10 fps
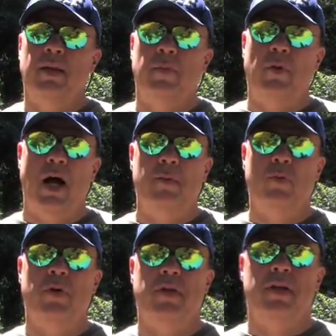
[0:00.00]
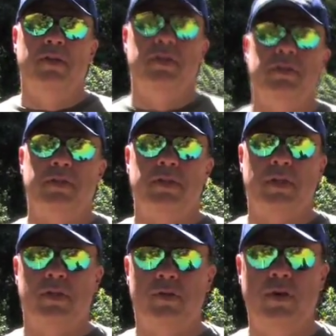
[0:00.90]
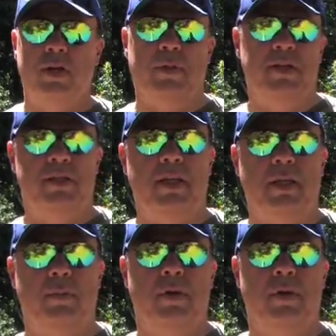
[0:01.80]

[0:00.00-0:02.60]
The problem with it is it's extremely steep.